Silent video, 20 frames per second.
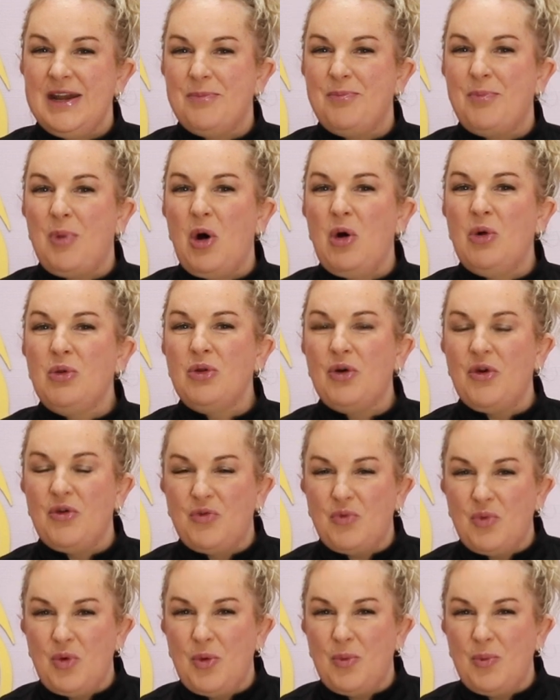a bowl
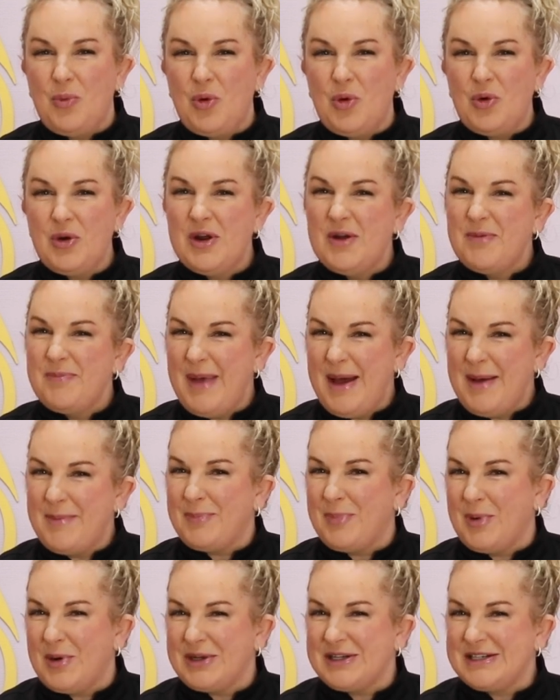of warm water,
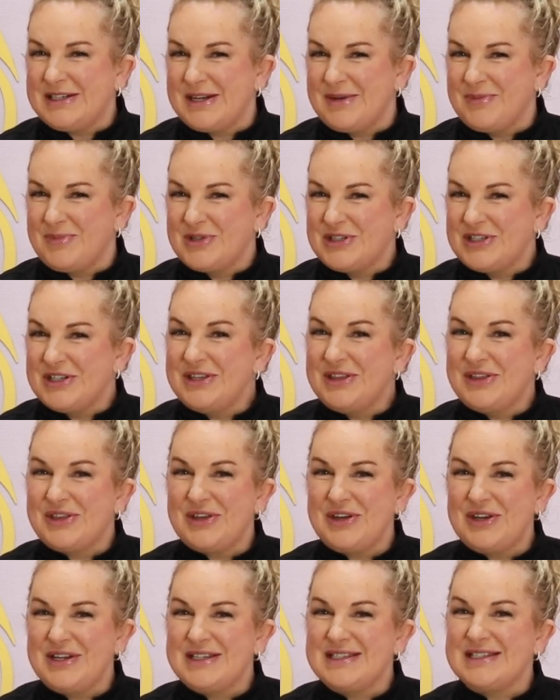about body temperature,
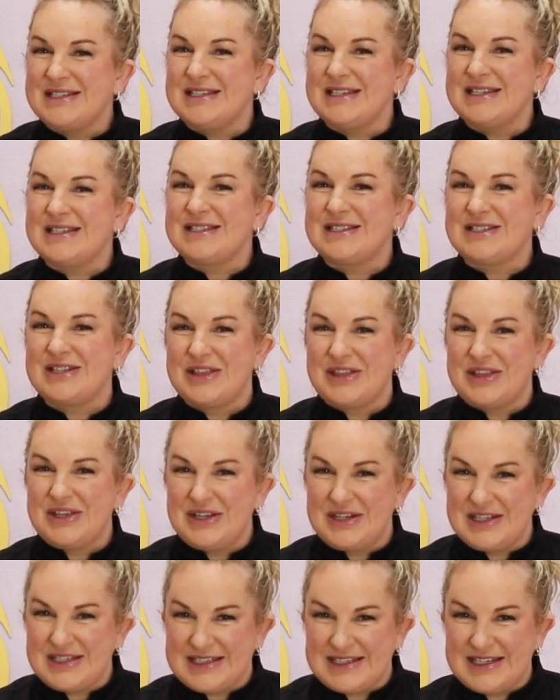36 to
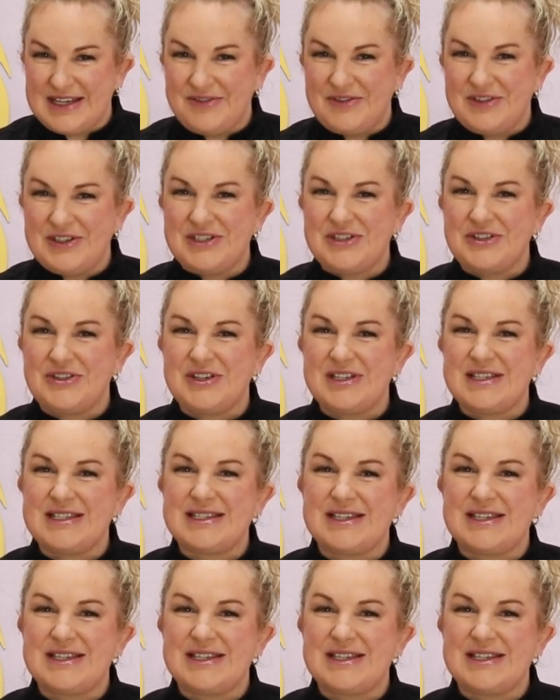37 degrees